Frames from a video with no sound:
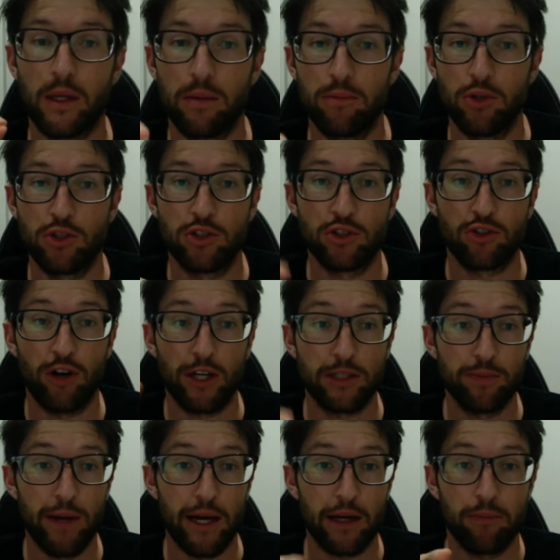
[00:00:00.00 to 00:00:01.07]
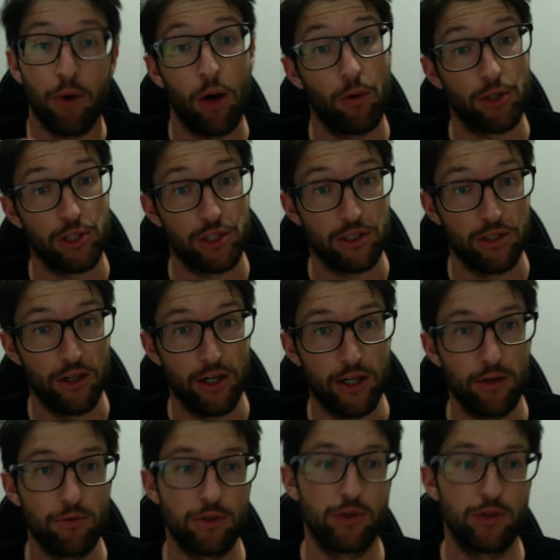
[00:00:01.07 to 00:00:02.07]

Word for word: Mewtwo Strikes Back. Might watch it tonight.